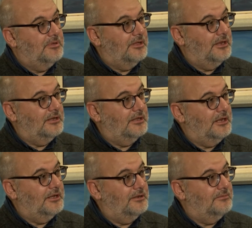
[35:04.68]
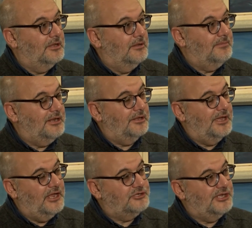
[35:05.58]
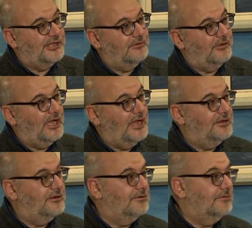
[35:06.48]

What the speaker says: in the Middle Ages, you had,